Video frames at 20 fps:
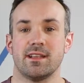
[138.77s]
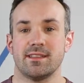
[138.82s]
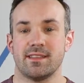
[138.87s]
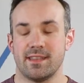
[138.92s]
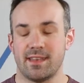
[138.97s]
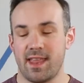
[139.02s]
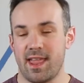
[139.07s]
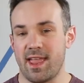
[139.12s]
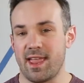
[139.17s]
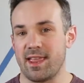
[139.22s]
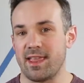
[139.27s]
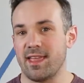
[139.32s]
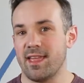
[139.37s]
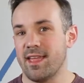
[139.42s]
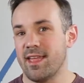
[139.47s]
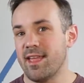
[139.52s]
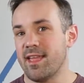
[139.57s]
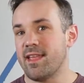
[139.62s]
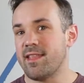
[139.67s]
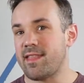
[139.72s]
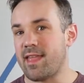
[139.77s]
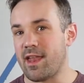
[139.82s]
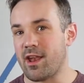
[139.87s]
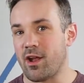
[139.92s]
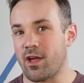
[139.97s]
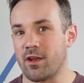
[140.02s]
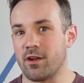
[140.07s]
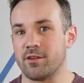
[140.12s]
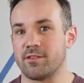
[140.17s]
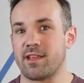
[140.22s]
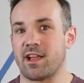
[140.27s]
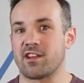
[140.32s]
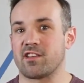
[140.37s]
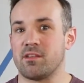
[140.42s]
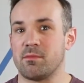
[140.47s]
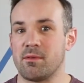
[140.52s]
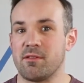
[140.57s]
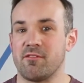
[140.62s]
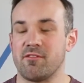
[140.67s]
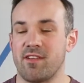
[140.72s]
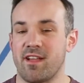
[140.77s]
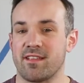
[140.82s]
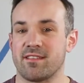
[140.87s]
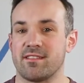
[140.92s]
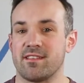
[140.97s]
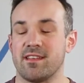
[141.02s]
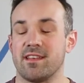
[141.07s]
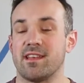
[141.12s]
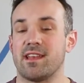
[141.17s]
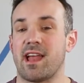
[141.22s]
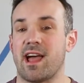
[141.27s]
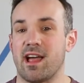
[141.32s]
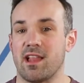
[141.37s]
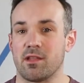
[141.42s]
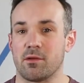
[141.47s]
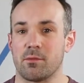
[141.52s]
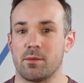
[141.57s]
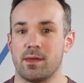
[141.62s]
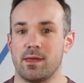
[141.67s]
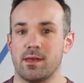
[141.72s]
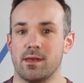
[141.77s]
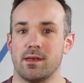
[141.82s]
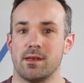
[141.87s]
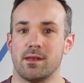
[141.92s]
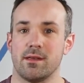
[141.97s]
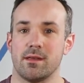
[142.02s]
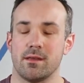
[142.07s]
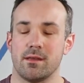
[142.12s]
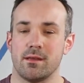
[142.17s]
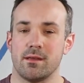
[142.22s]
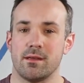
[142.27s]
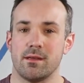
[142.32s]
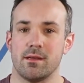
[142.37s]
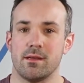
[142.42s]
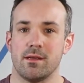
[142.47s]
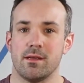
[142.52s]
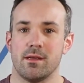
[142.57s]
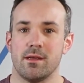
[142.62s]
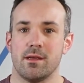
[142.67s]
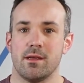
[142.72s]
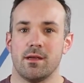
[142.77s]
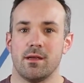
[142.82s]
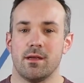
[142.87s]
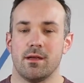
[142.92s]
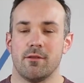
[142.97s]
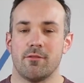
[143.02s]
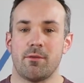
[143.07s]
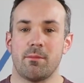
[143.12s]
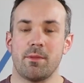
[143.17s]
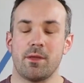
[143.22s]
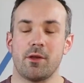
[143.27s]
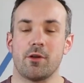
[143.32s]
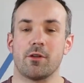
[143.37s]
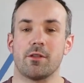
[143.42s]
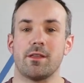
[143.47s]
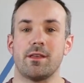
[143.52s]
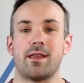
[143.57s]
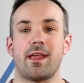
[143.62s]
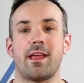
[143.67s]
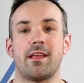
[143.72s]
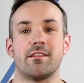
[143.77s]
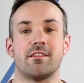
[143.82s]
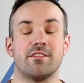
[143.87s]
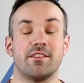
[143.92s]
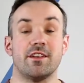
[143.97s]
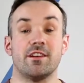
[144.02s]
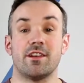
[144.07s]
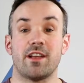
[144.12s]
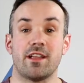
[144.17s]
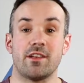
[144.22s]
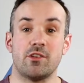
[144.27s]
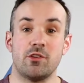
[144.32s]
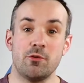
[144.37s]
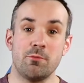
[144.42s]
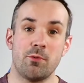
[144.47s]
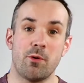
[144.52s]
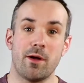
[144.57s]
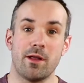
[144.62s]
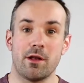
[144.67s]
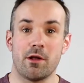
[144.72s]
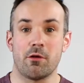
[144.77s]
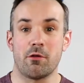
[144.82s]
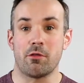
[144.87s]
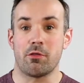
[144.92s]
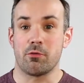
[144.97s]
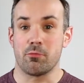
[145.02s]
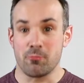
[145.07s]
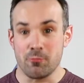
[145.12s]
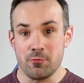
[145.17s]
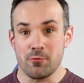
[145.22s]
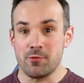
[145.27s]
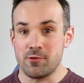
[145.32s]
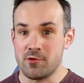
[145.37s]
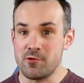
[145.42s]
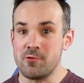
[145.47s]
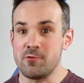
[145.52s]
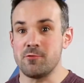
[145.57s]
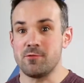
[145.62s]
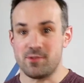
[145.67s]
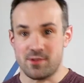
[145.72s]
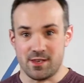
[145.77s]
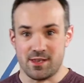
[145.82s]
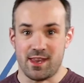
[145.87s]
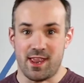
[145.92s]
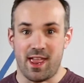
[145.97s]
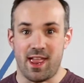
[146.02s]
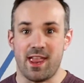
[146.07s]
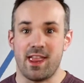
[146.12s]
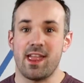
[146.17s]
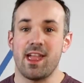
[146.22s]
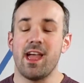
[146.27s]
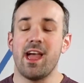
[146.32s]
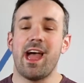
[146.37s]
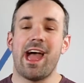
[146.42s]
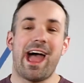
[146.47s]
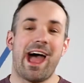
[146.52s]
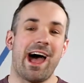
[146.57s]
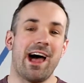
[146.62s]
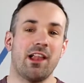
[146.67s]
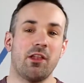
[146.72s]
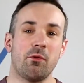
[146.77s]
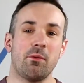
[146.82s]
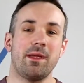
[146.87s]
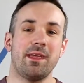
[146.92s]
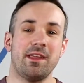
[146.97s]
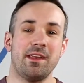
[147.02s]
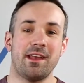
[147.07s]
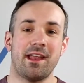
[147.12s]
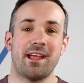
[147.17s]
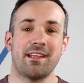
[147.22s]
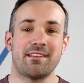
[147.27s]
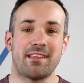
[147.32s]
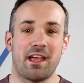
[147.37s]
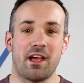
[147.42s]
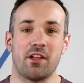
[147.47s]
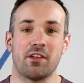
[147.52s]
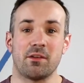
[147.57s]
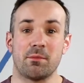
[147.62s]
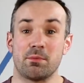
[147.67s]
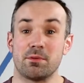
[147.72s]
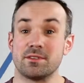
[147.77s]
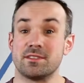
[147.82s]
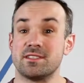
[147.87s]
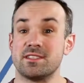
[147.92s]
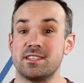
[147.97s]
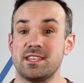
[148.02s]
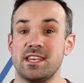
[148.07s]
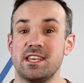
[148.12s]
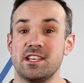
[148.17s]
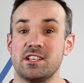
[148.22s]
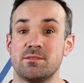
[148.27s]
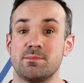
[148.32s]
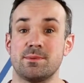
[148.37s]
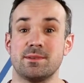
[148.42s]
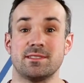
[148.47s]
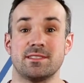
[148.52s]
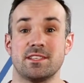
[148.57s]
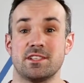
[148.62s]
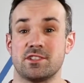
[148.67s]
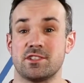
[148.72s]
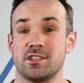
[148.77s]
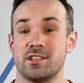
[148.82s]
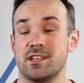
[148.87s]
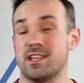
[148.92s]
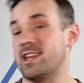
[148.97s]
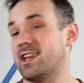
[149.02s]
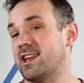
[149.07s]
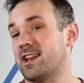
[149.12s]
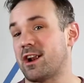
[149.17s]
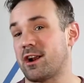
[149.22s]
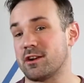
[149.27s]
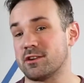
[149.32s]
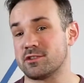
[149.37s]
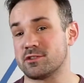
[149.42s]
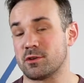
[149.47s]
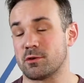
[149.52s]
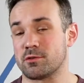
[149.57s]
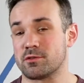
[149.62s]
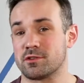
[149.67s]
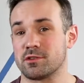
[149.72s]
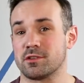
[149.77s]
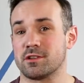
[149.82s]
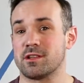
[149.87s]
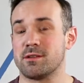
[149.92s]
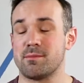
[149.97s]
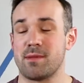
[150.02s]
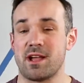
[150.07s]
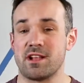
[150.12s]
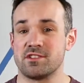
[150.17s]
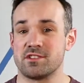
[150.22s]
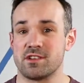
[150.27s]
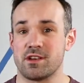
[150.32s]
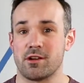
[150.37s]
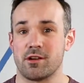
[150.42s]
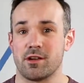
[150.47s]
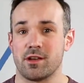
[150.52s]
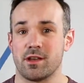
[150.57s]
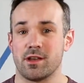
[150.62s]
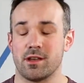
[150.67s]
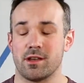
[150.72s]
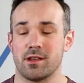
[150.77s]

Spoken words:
Today, that honor's actually been vested in Halloween. From the early days of Internet 2.0 through to today, Halloween has held a prestige position in our social imaginary.